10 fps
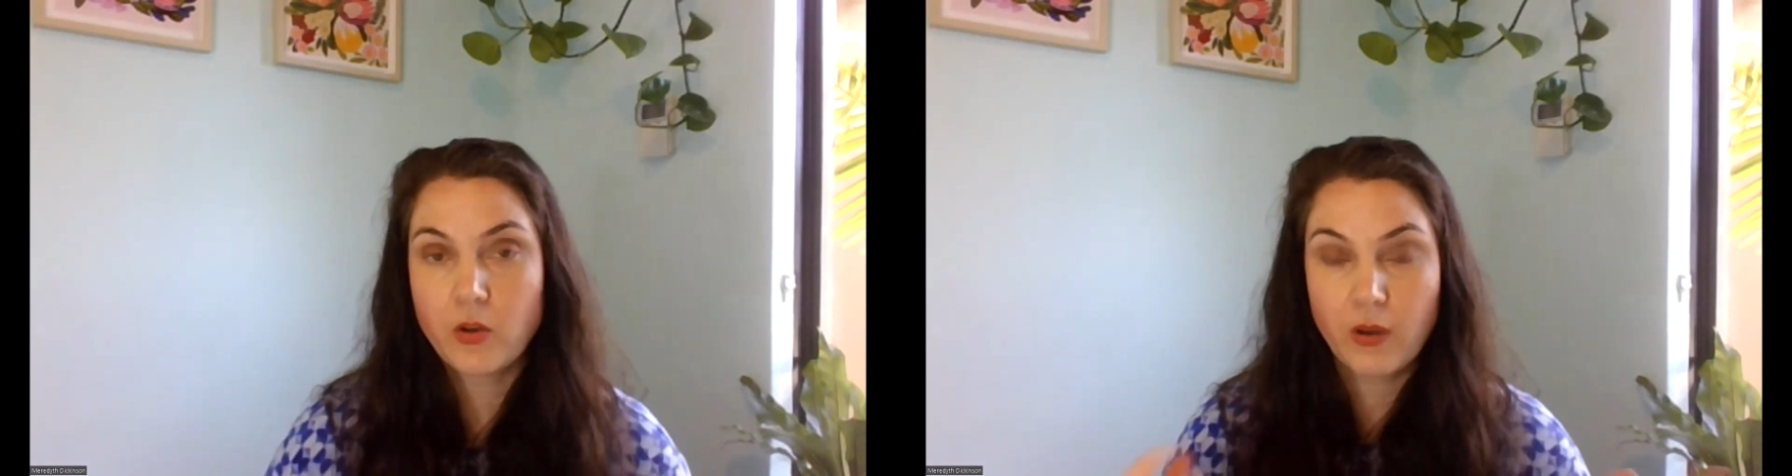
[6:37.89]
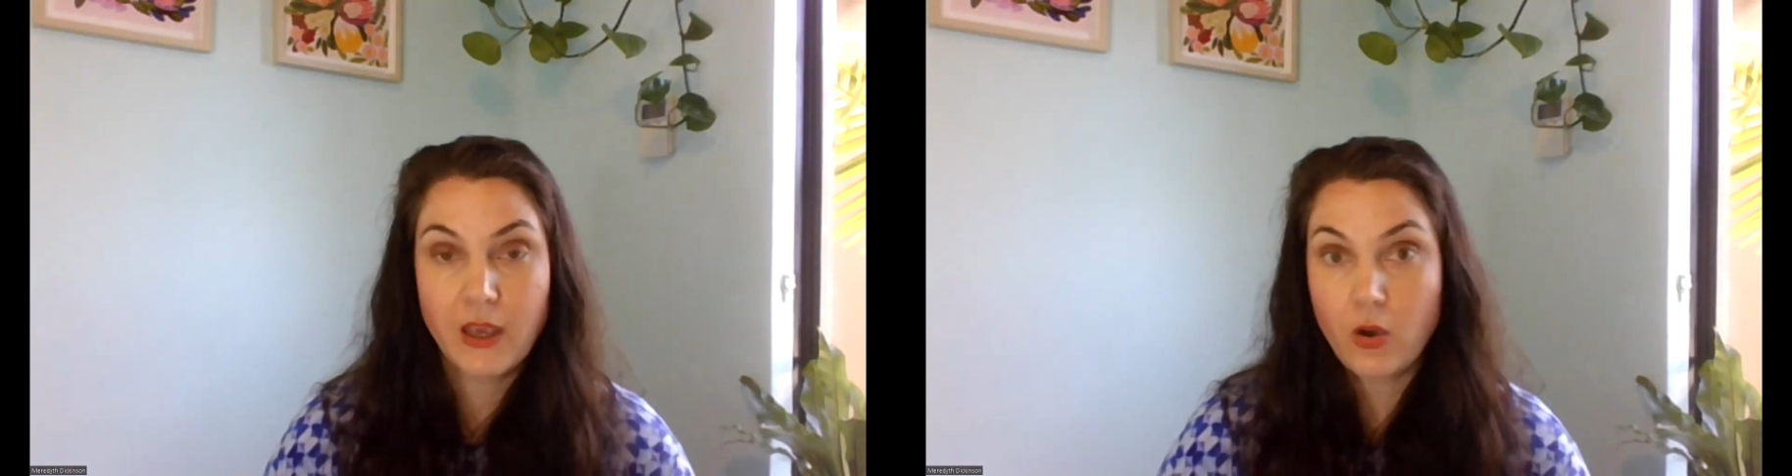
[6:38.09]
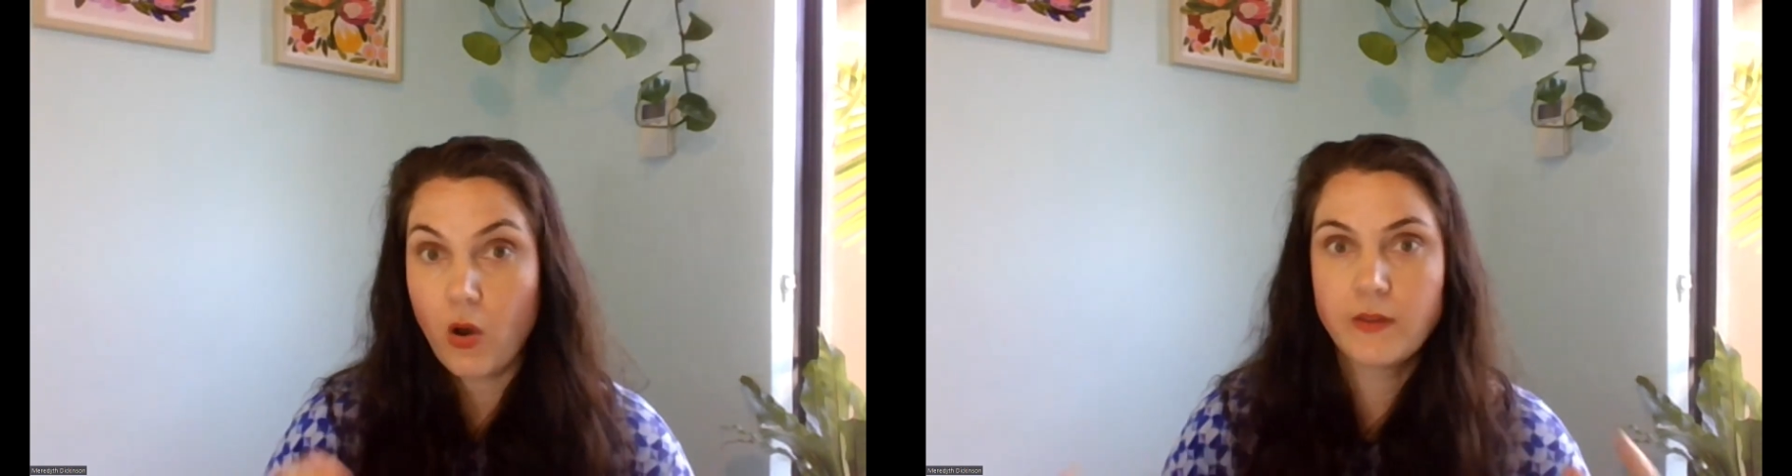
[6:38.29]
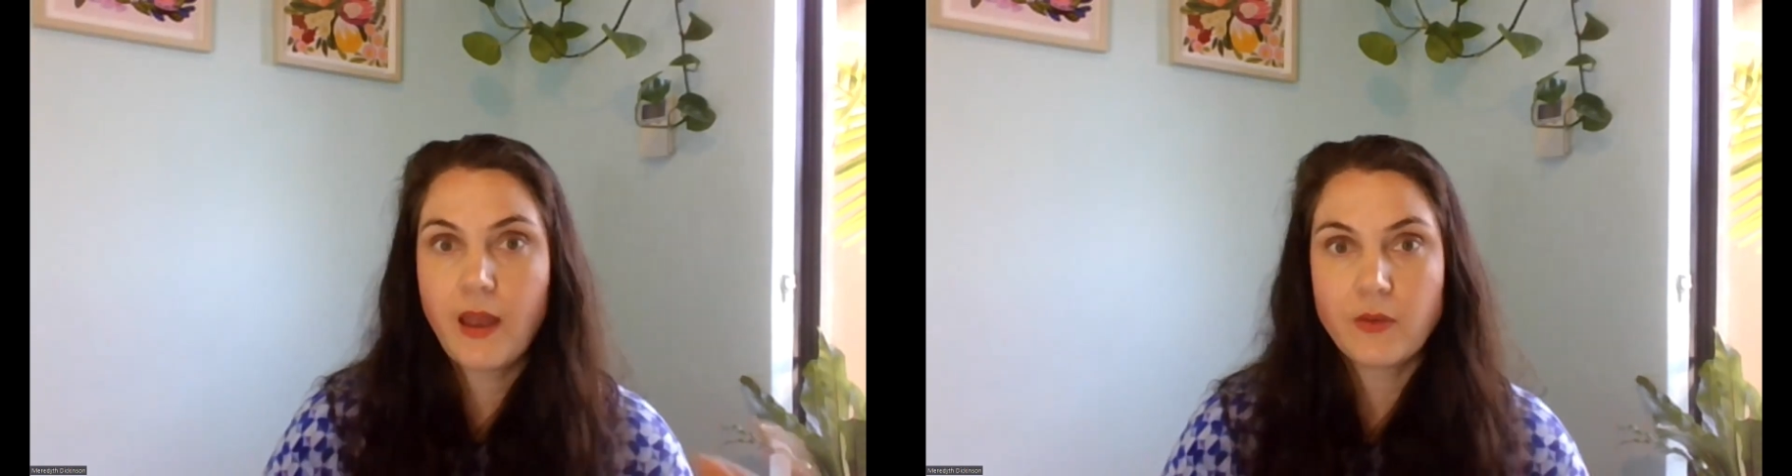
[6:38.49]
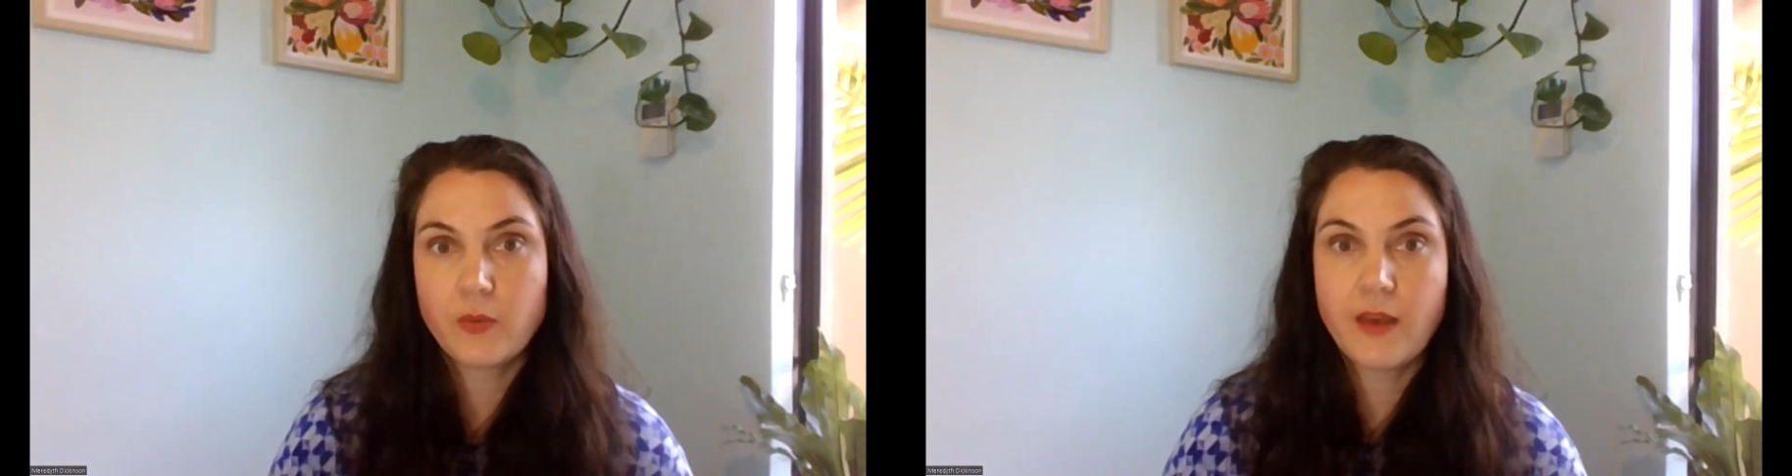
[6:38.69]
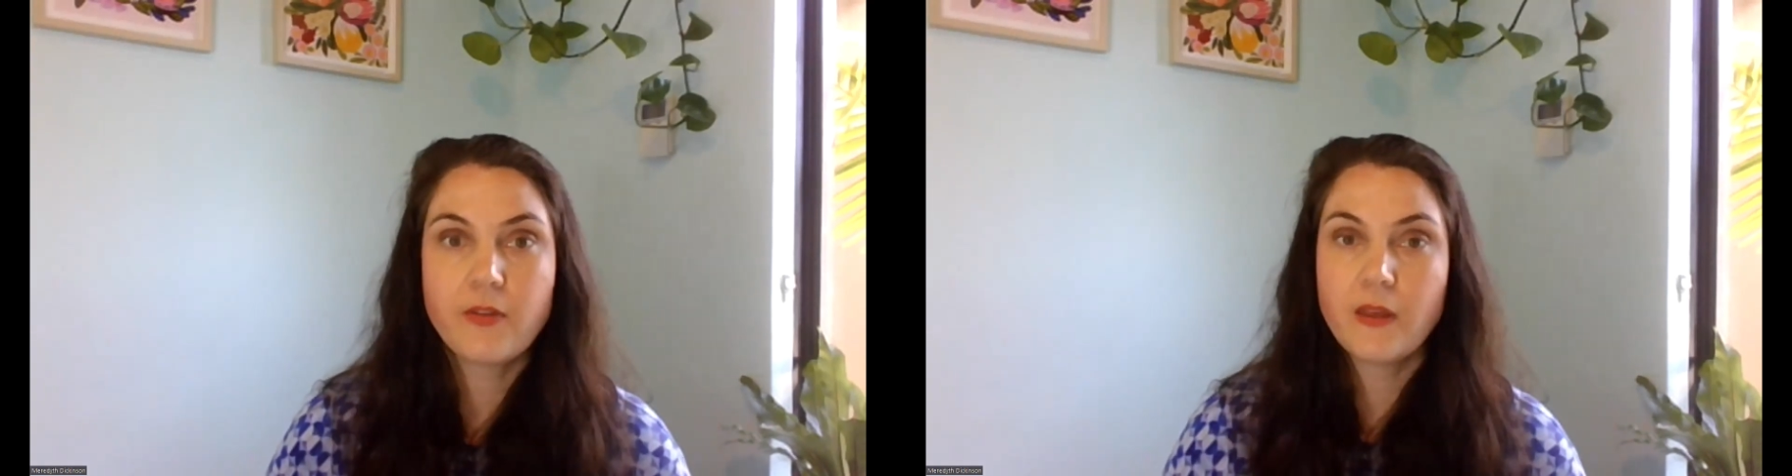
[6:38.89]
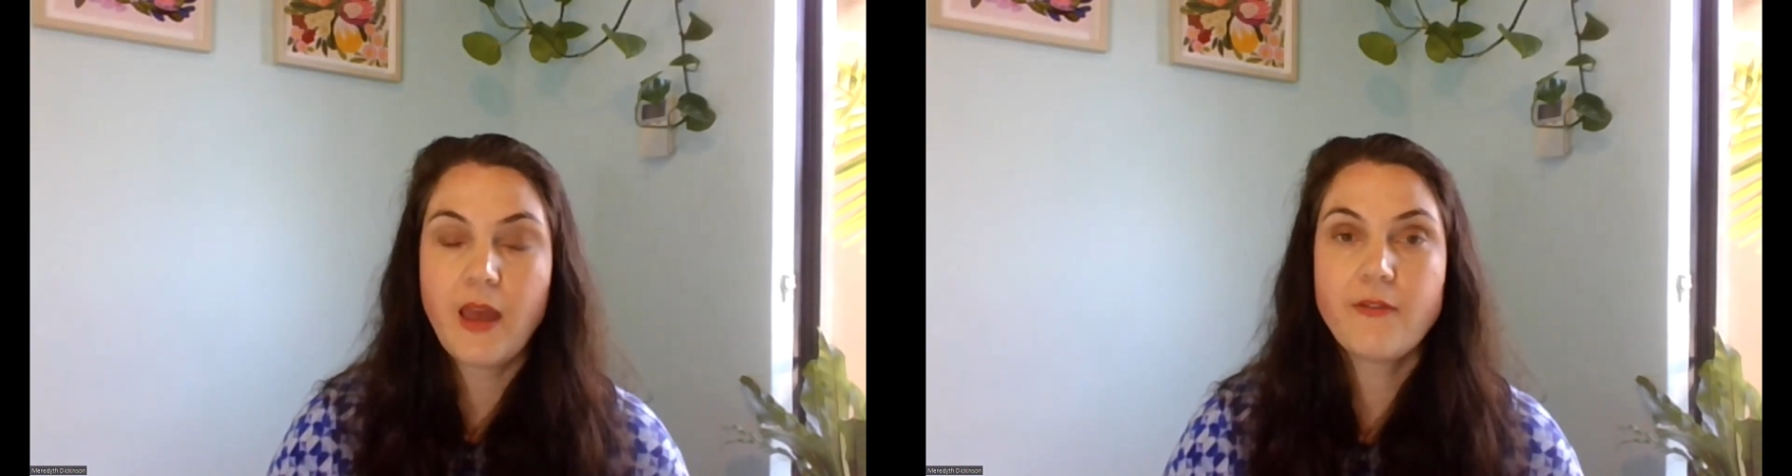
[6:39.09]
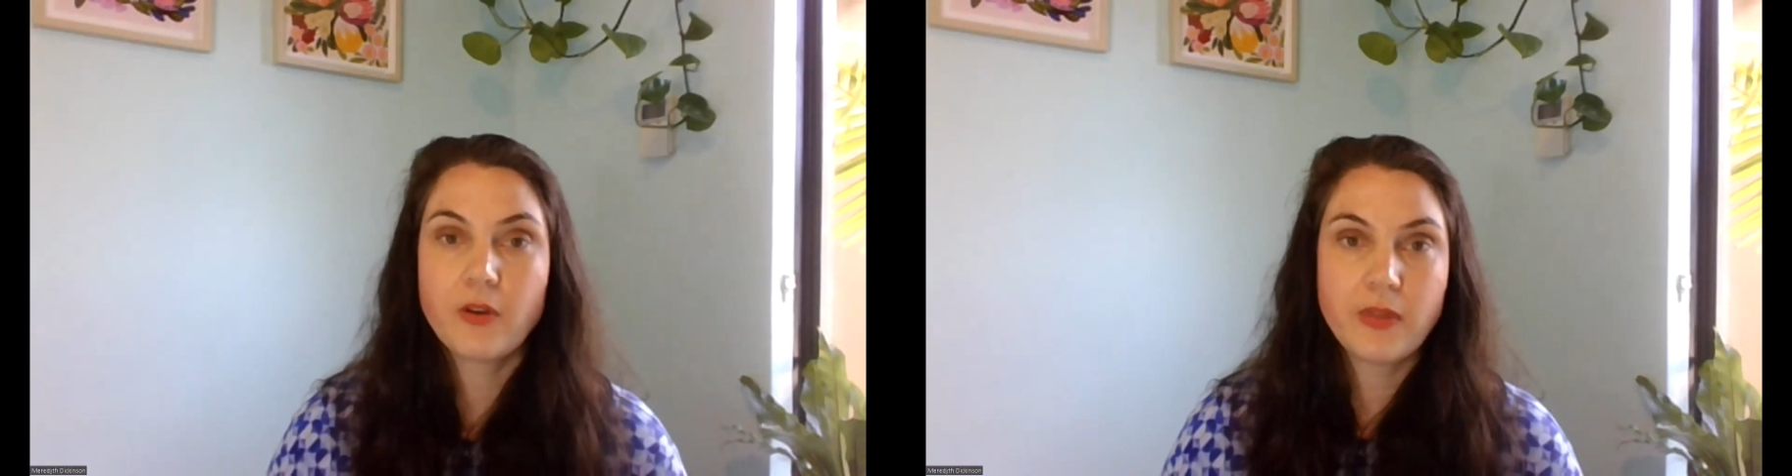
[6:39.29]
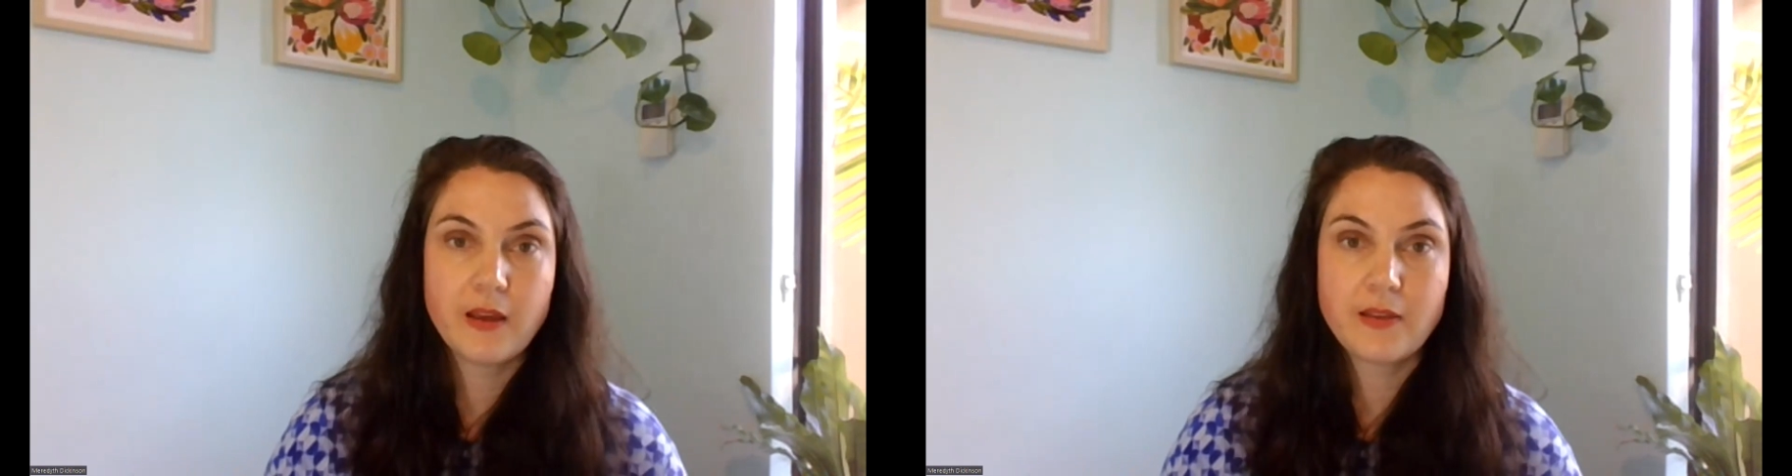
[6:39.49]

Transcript: you're in contact with everything.